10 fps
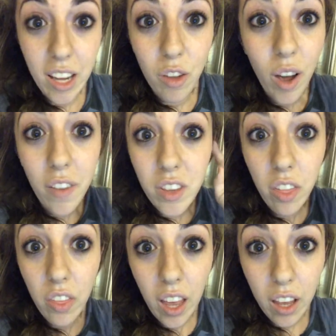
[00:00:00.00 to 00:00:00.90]
You have to
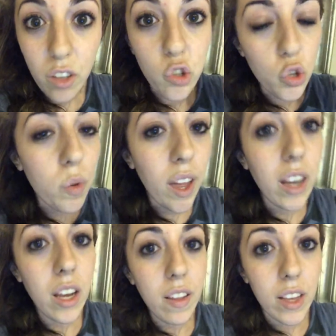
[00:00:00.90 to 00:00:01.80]
think, do they
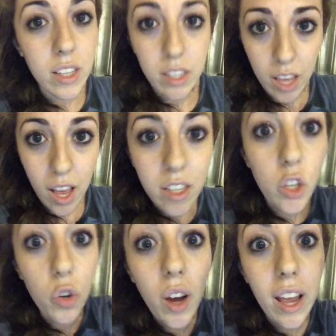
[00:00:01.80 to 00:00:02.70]
need this? Yes,
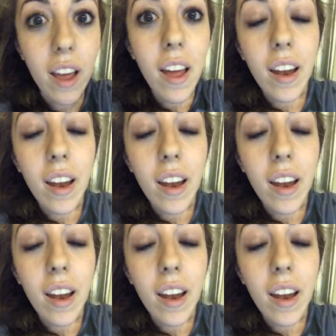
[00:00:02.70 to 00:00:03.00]
great.